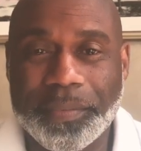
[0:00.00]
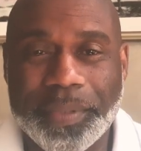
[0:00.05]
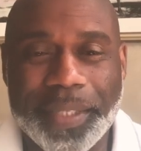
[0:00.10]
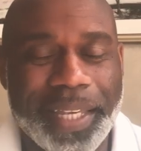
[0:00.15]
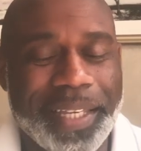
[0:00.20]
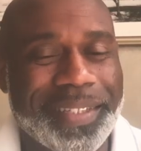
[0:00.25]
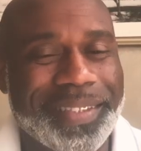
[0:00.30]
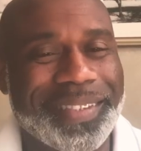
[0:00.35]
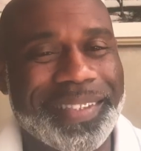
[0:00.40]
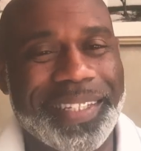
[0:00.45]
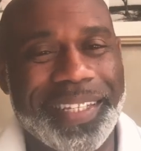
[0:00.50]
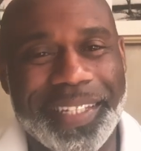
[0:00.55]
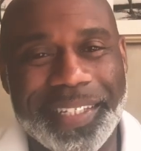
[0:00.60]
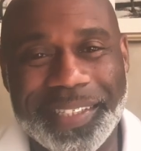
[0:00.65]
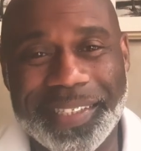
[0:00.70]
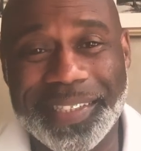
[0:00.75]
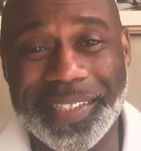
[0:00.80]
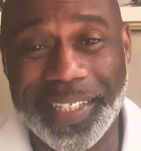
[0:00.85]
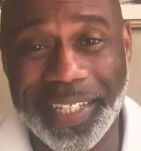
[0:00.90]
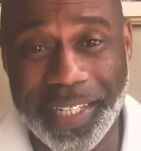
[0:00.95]
That's
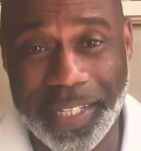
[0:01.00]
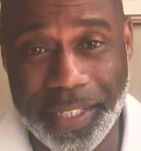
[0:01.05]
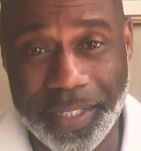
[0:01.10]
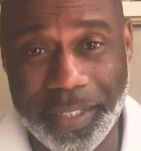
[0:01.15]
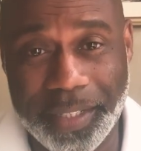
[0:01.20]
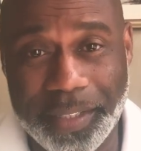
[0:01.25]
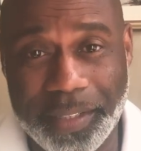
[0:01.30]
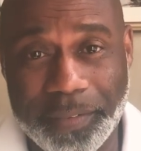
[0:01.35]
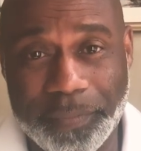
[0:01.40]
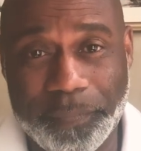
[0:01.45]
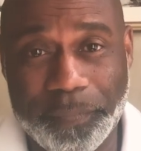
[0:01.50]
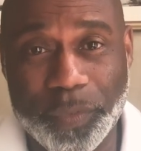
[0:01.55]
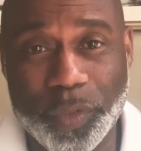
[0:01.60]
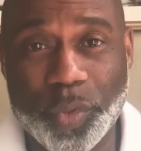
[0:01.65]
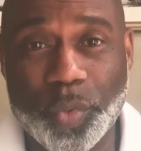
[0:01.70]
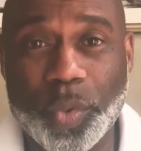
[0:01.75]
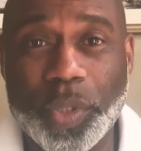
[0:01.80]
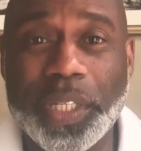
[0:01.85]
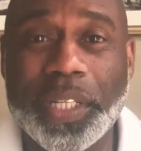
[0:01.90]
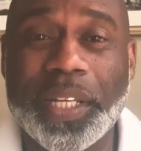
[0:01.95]
insanity.
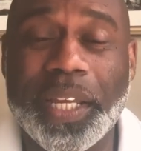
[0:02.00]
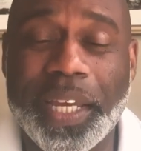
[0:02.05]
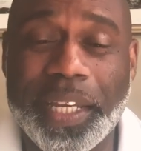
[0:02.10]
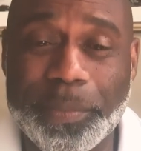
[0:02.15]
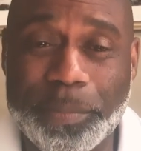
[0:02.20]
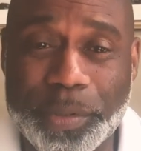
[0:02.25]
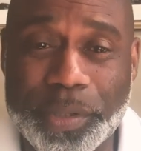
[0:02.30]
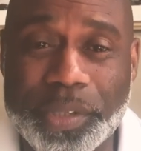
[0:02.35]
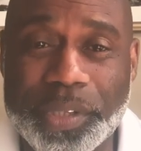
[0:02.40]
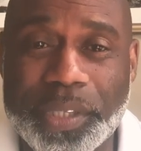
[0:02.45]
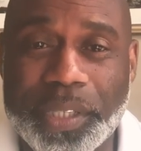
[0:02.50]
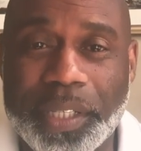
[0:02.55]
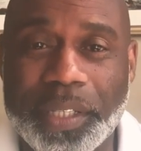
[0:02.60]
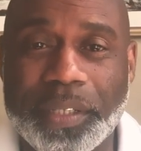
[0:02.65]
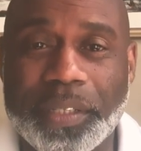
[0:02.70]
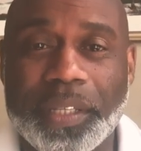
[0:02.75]
29%.